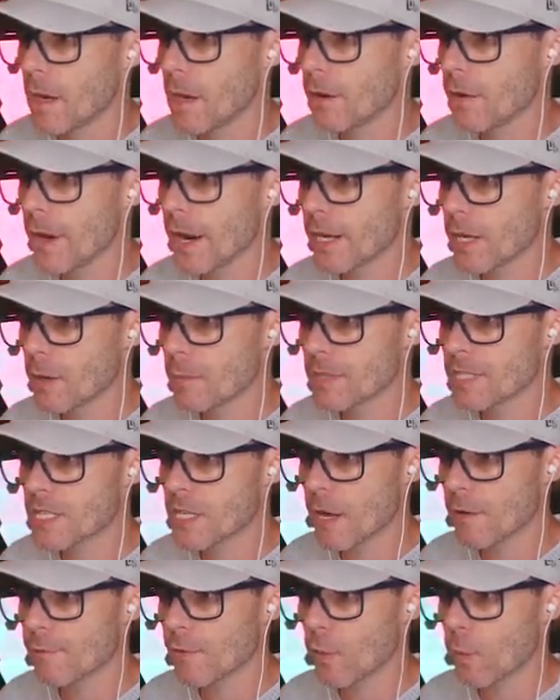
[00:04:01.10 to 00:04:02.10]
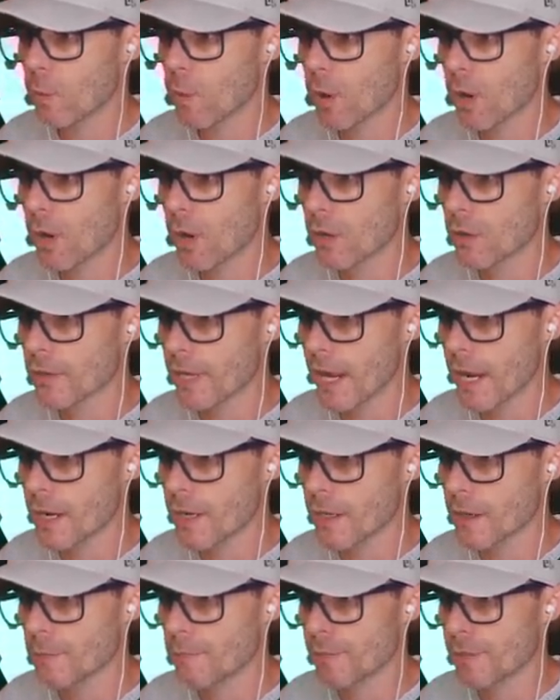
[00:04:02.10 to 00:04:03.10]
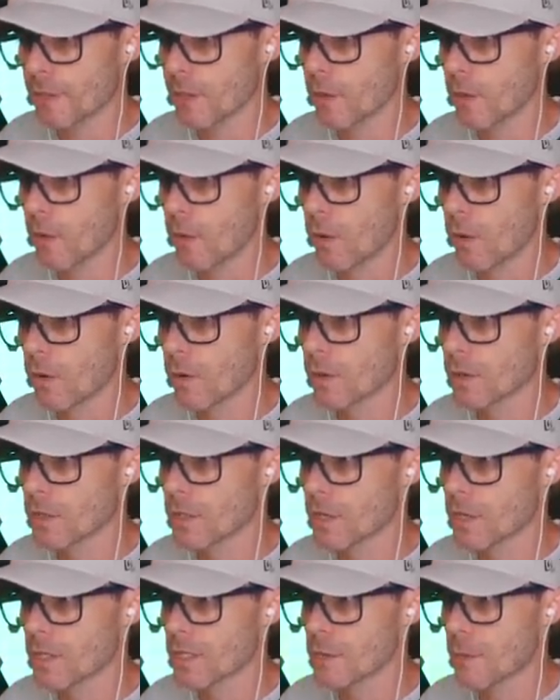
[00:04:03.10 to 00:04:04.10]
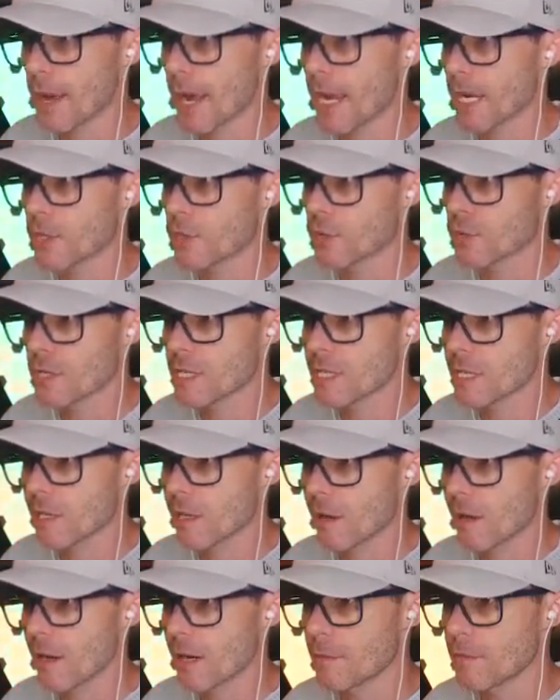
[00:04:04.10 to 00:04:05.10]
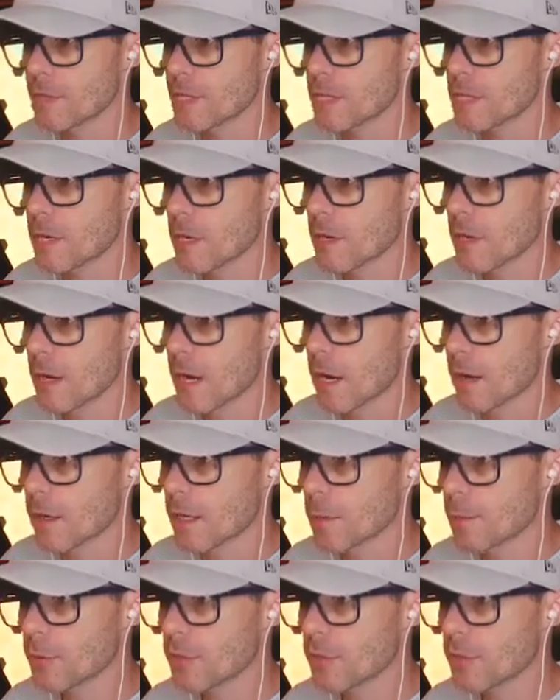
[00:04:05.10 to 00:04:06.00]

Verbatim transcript: All right, got myself a World Ender plort. Got some angel slimes. I'm gonna